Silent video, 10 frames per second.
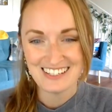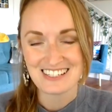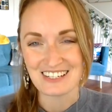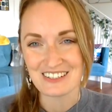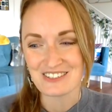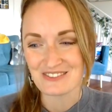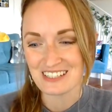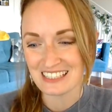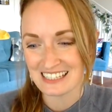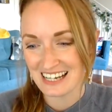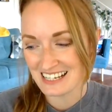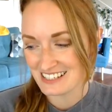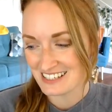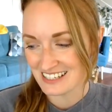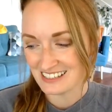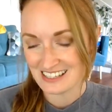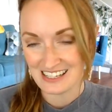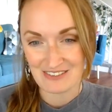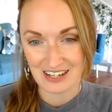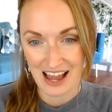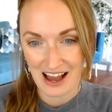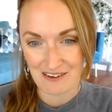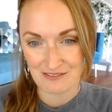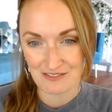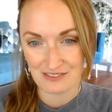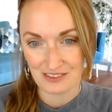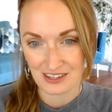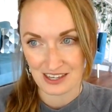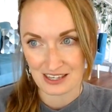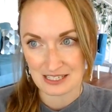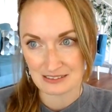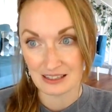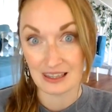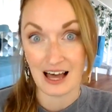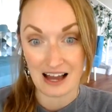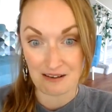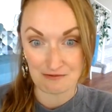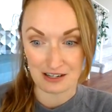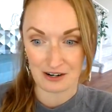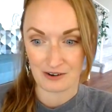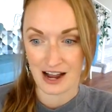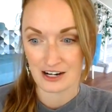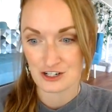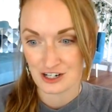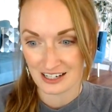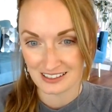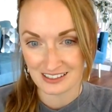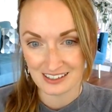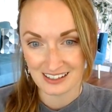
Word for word: so it's really nice to even have the live interaction.